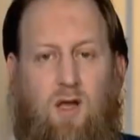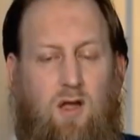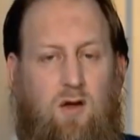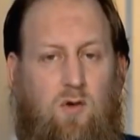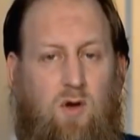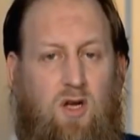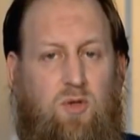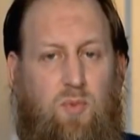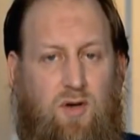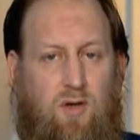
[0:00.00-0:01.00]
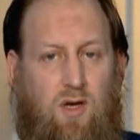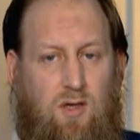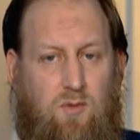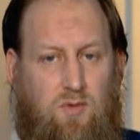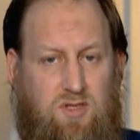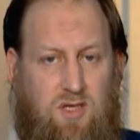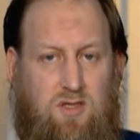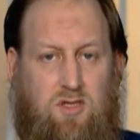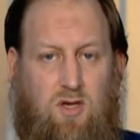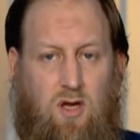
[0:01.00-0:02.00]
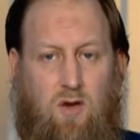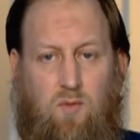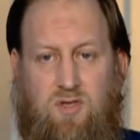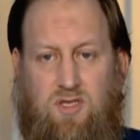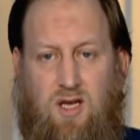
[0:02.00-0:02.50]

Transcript: Allahu Akbar. We say this a lot. We